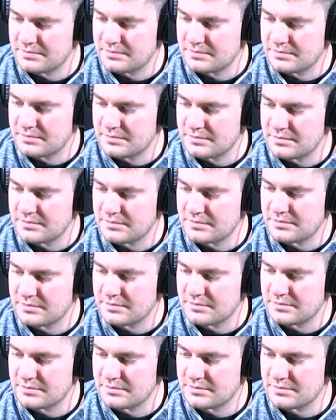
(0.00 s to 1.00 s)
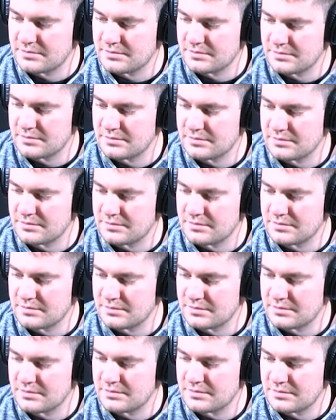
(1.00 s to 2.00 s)

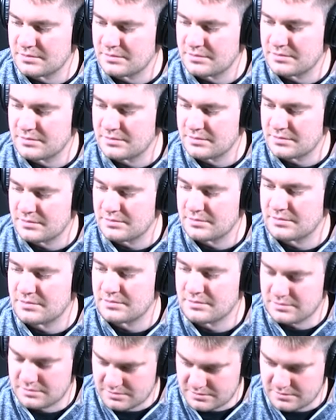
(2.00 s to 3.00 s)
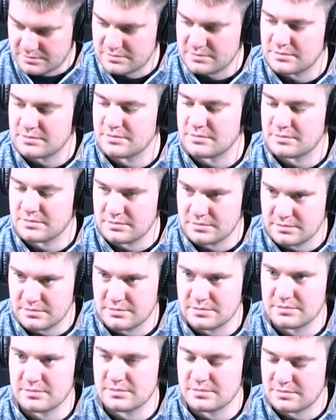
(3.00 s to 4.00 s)

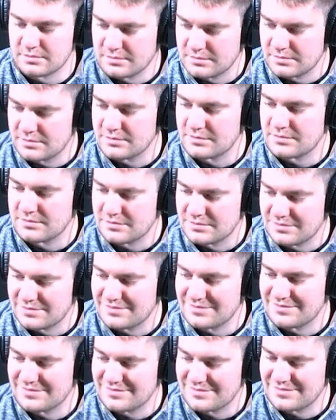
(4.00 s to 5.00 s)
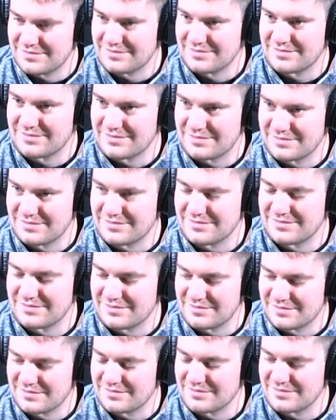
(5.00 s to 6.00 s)
No words are spoken by the person on screen.